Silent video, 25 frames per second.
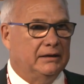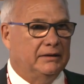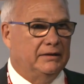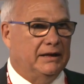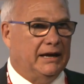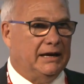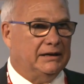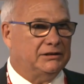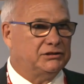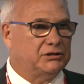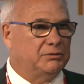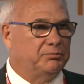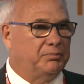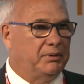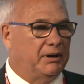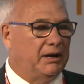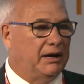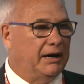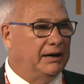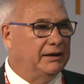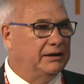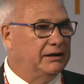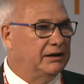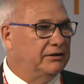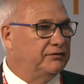That
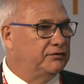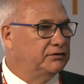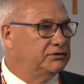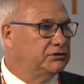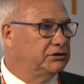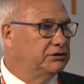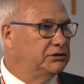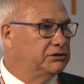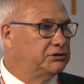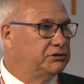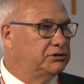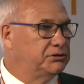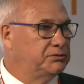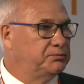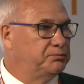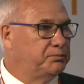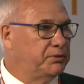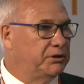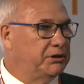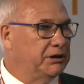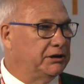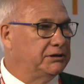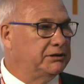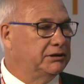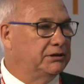supply deficit is
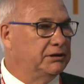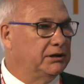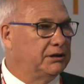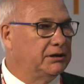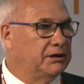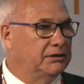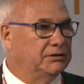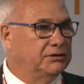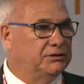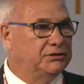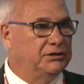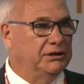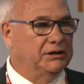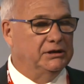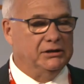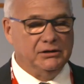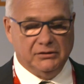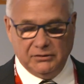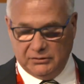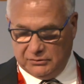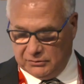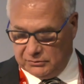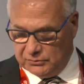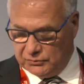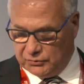predicted to
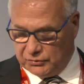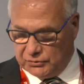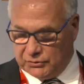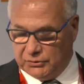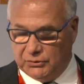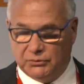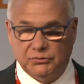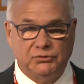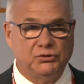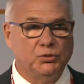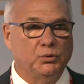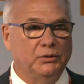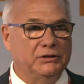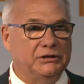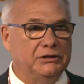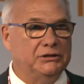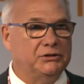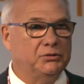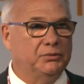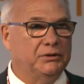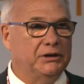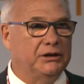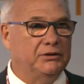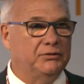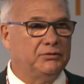continue through
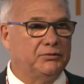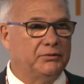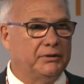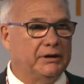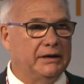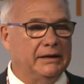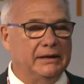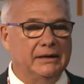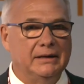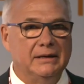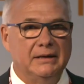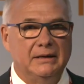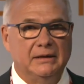2023.